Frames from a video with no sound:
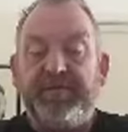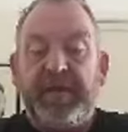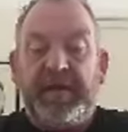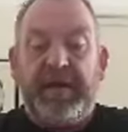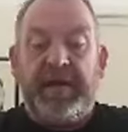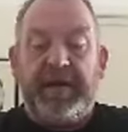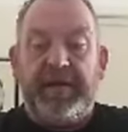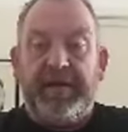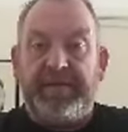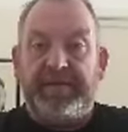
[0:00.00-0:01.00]

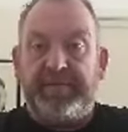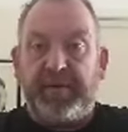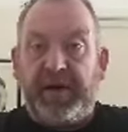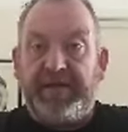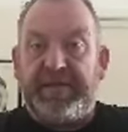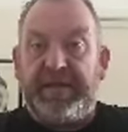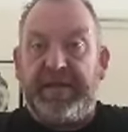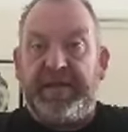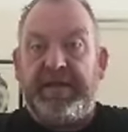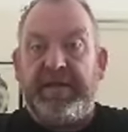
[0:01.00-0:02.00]
it's
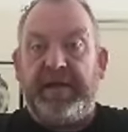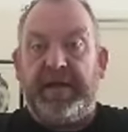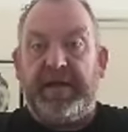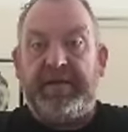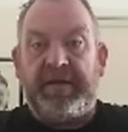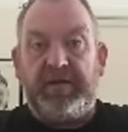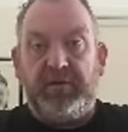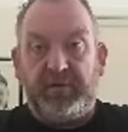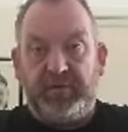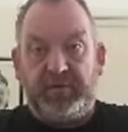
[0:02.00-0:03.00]
surprisingly that you
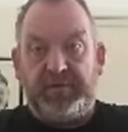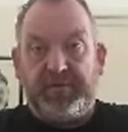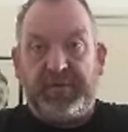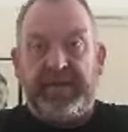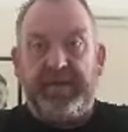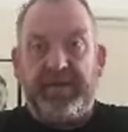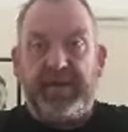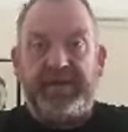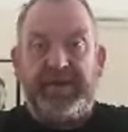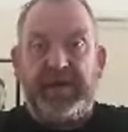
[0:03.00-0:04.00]
wouldn't be
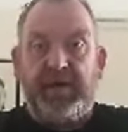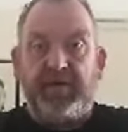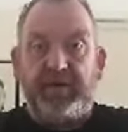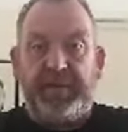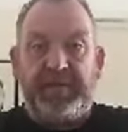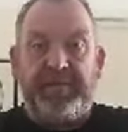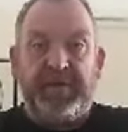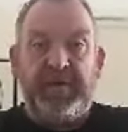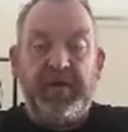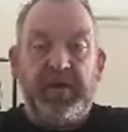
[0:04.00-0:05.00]
questioning other people
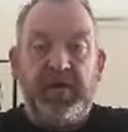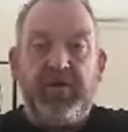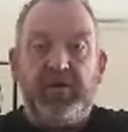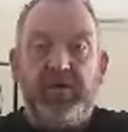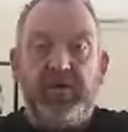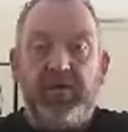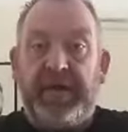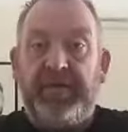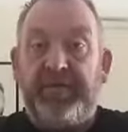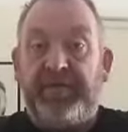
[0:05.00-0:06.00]
who, in a
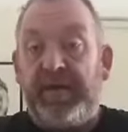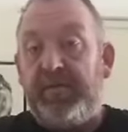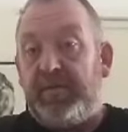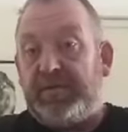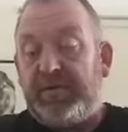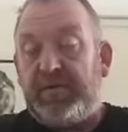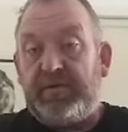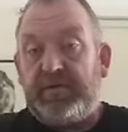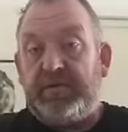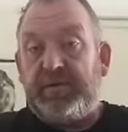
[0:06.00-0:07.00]
very much
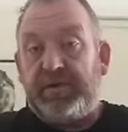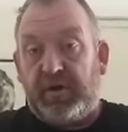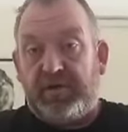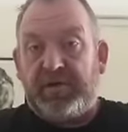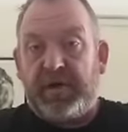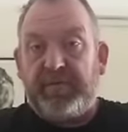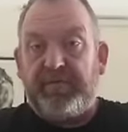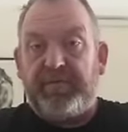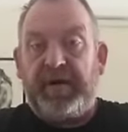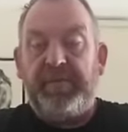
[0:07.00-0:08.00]
shorter time
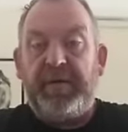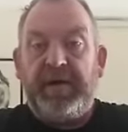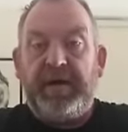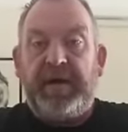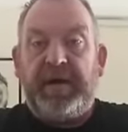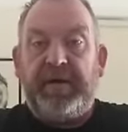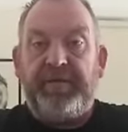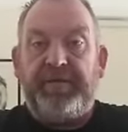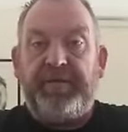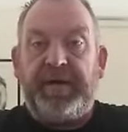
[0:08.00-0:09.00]
frame,
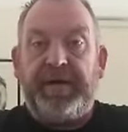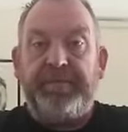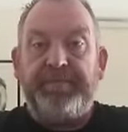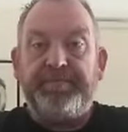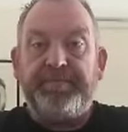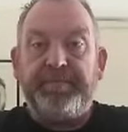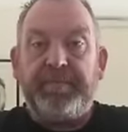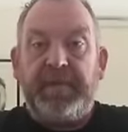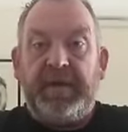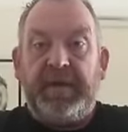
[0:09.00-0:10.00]
have
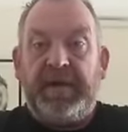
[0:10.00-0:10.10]
had